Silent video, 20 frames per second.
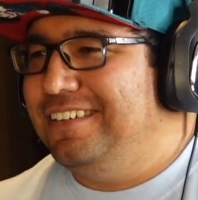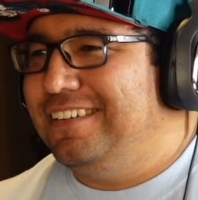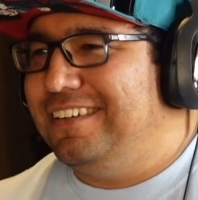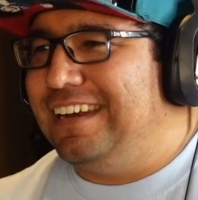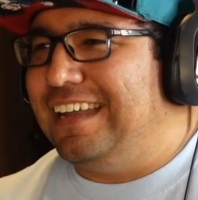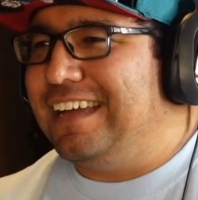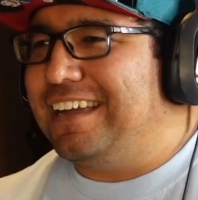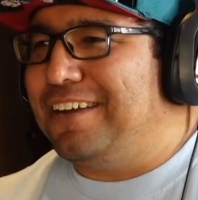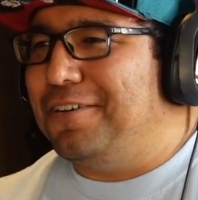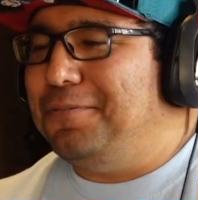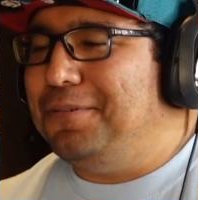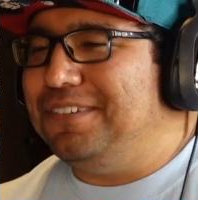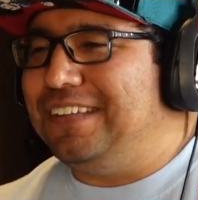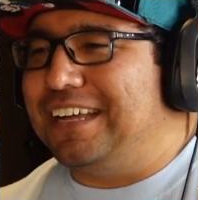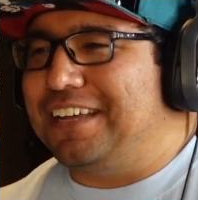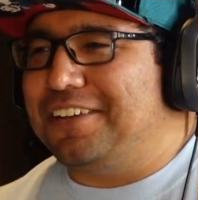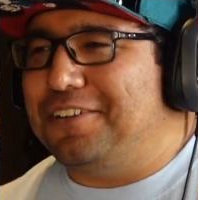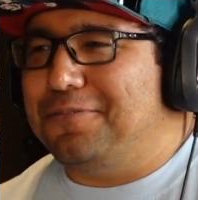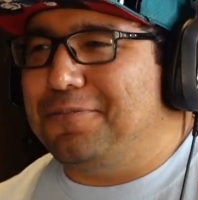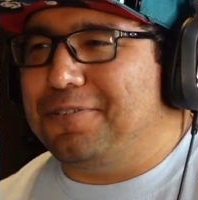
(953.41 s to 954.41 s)
Like, almost
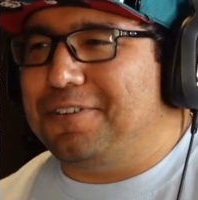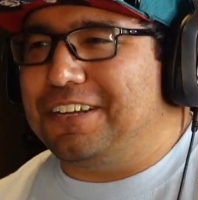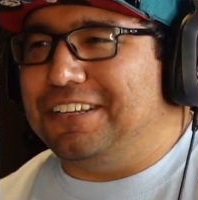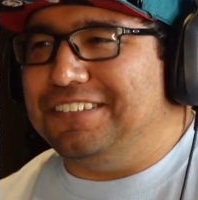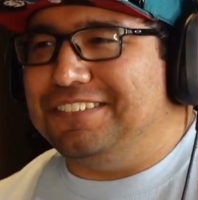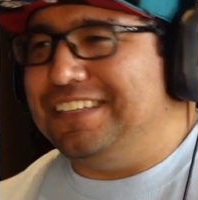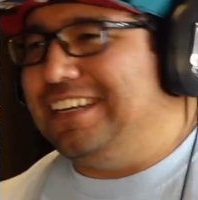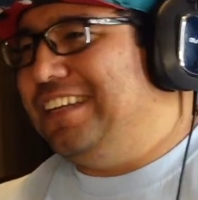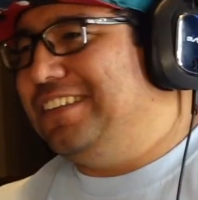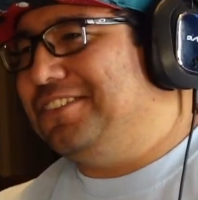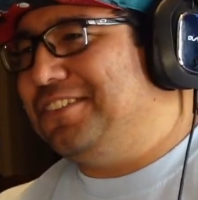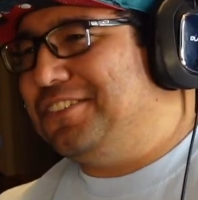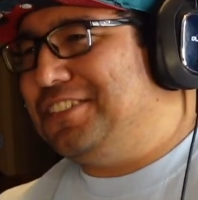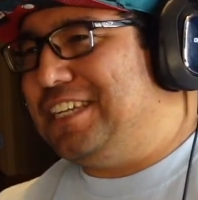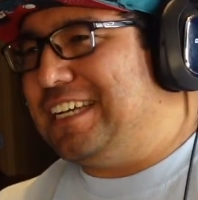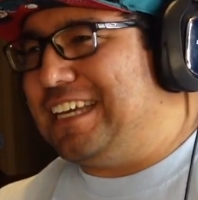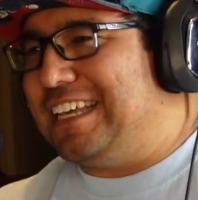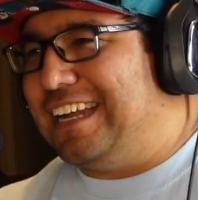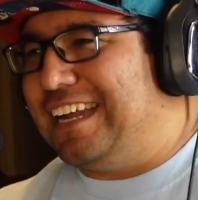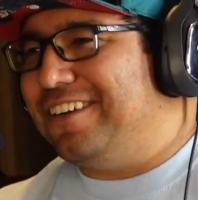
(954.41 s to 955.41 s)
like you were going to say, let's go
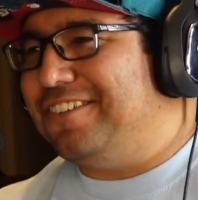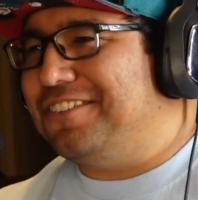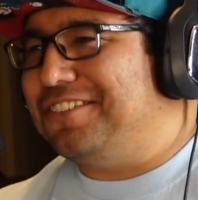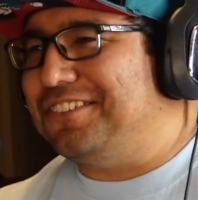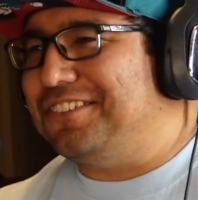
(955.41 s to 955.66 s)
check it out or